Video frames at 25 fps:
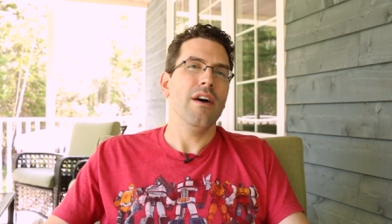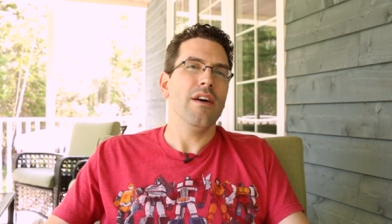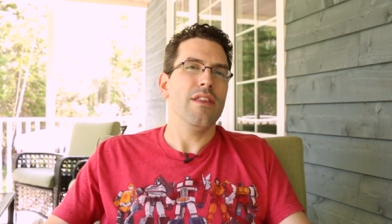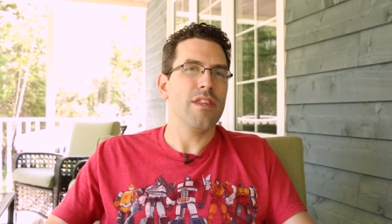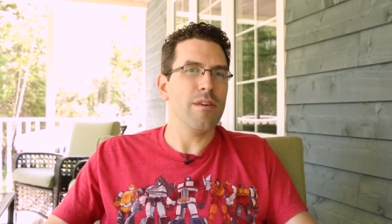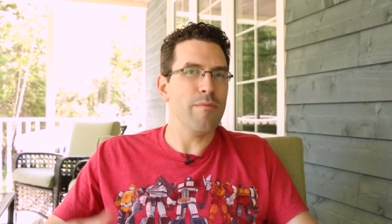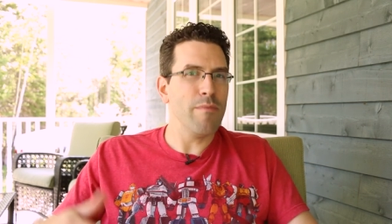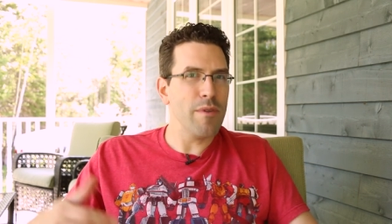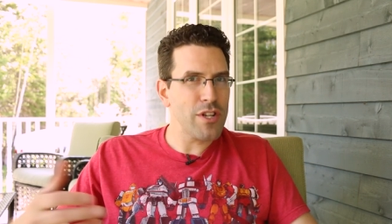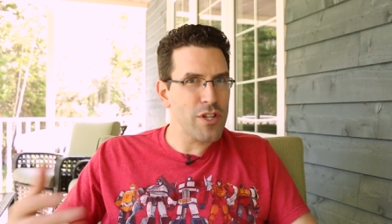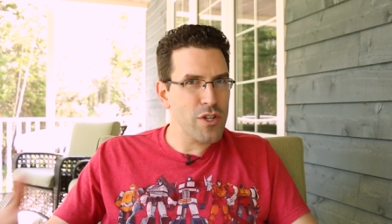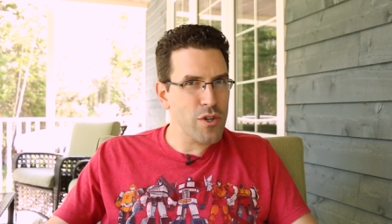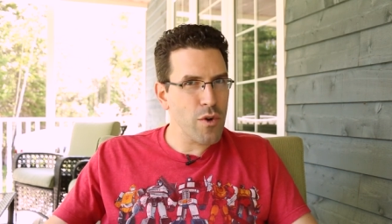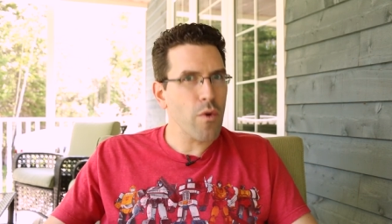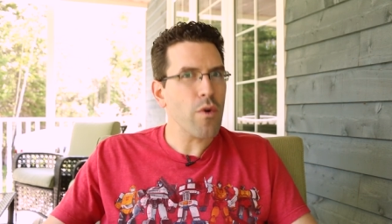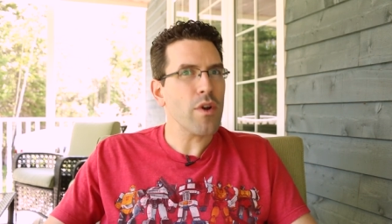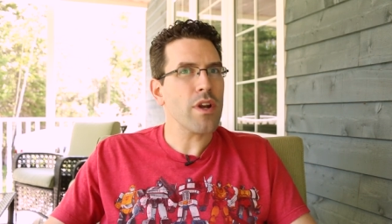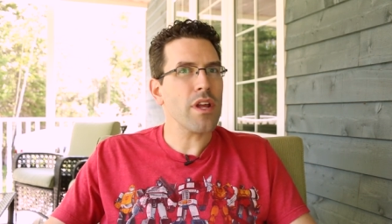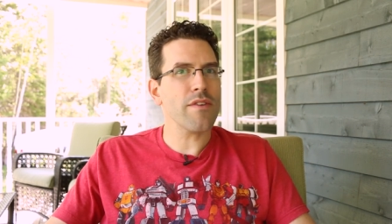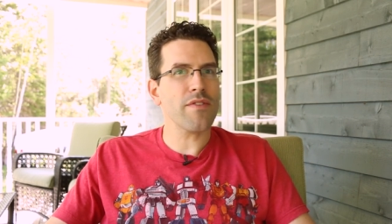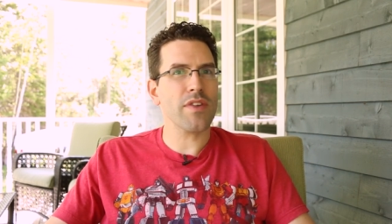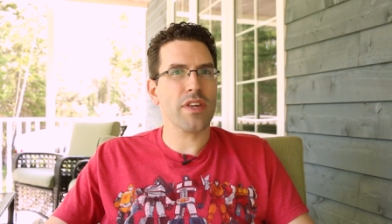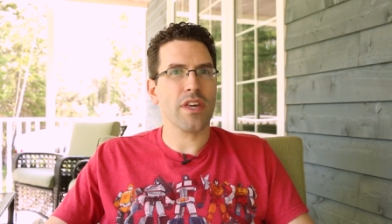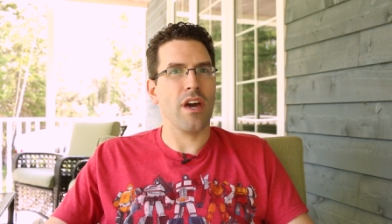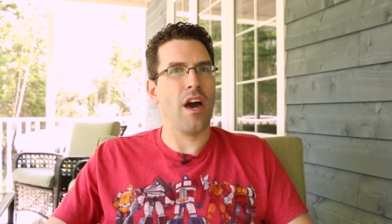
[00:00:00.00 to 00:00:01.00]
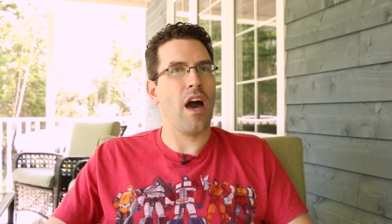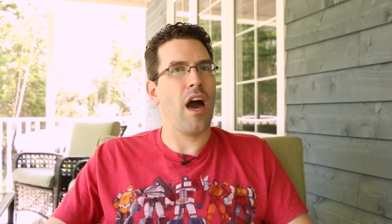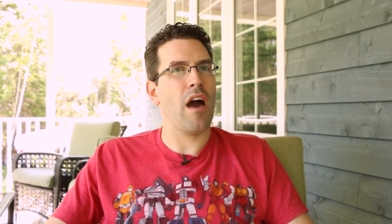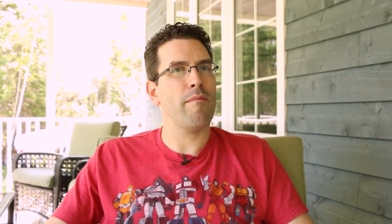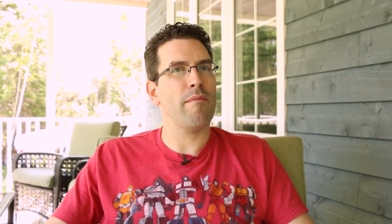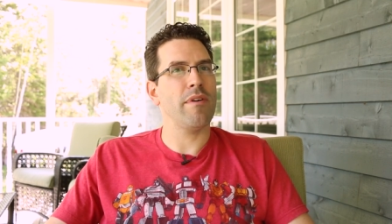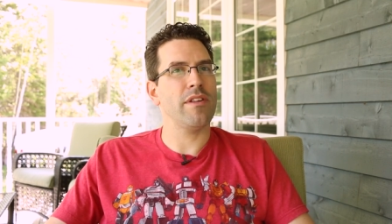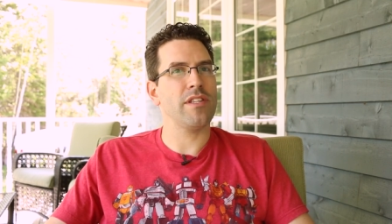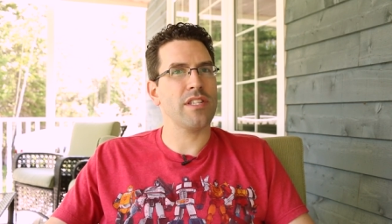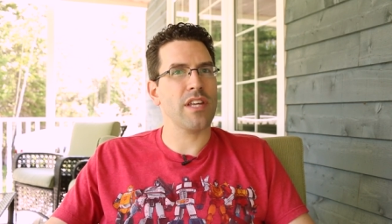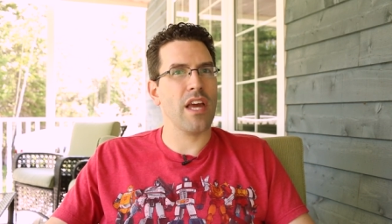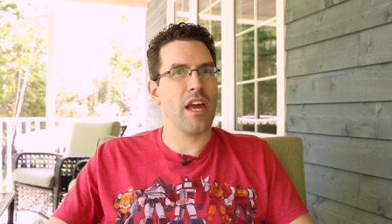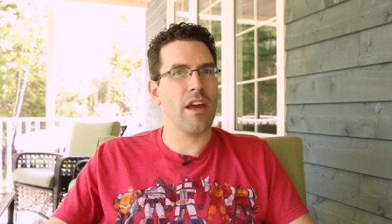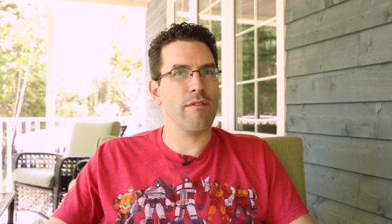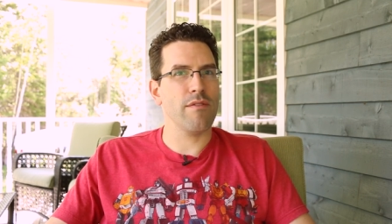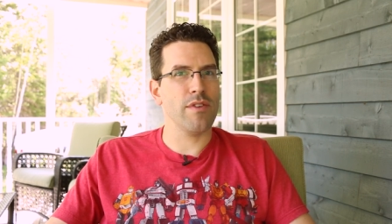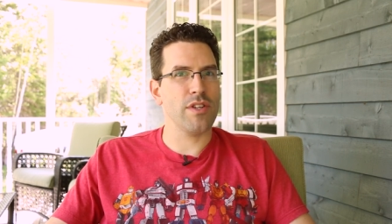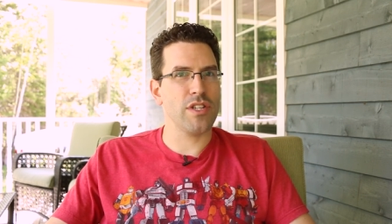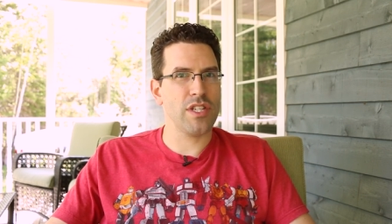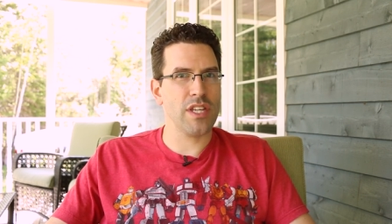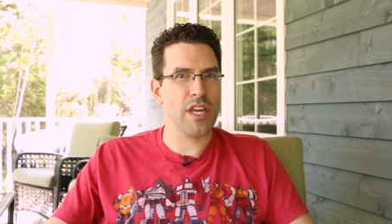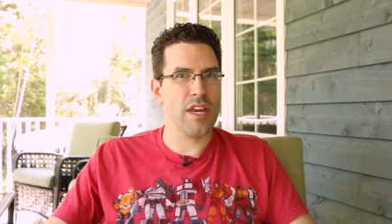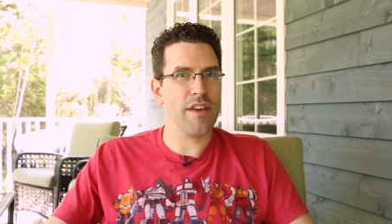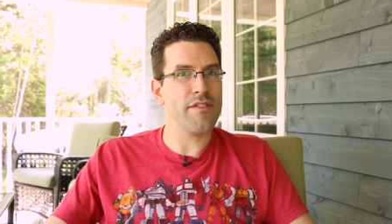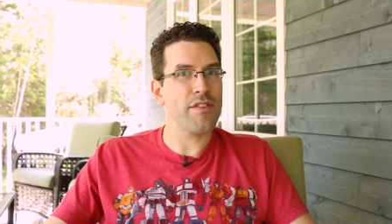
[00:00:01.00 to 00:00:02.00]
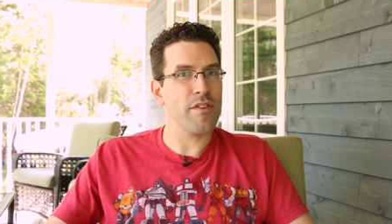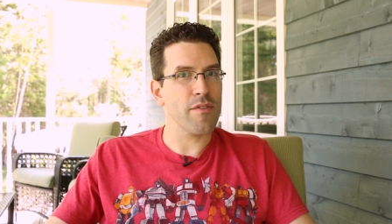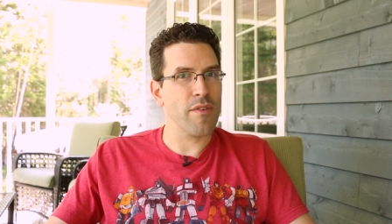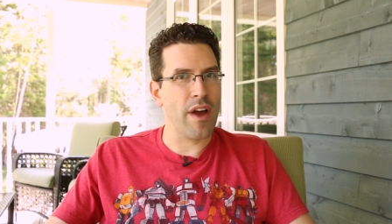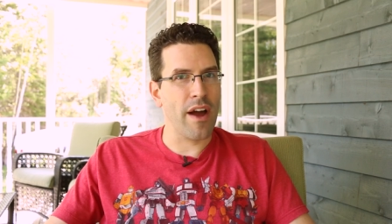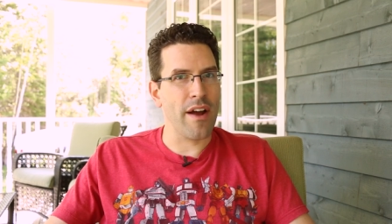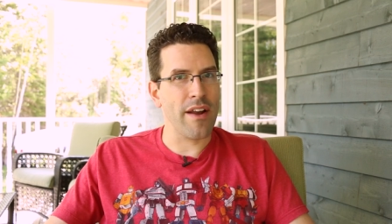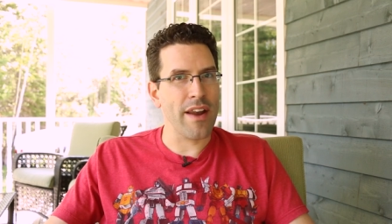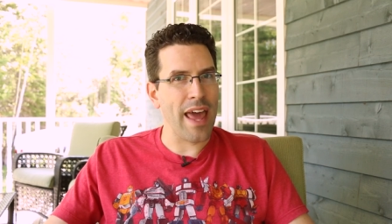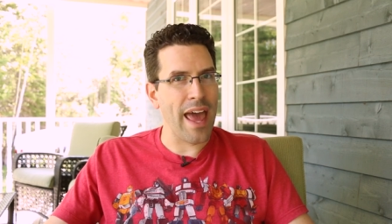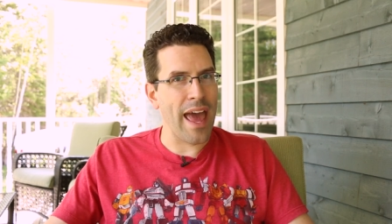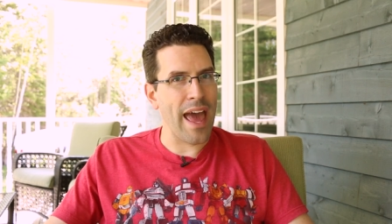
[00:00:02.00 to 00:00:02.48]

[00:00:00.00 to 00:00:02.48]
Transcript: The majority of the comments I received around